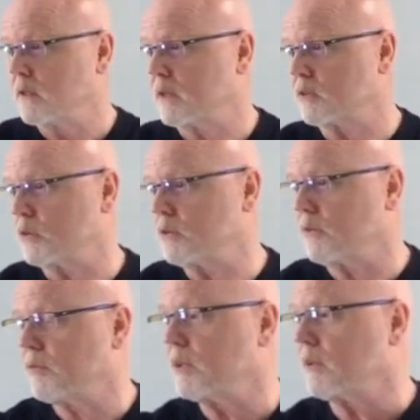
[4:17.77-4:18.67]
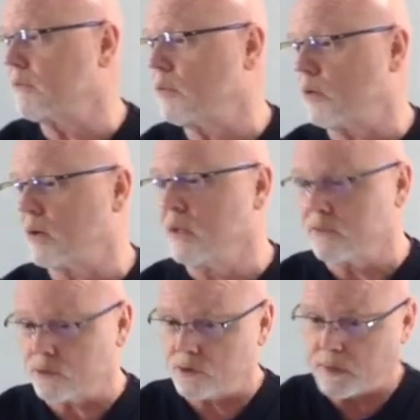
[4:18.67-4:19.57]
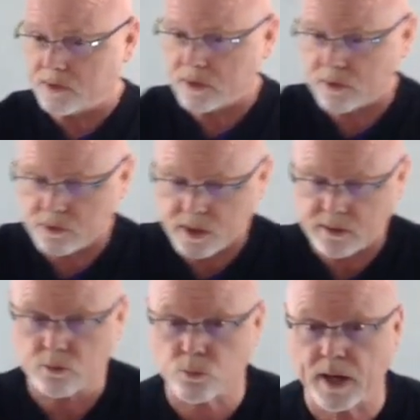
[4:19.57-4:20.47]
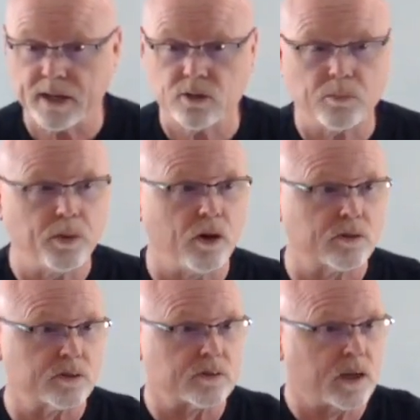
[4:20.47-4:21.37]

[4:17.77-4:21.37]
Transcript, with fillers: That's what you're feeling for. So you're basically going to check the radial pulses,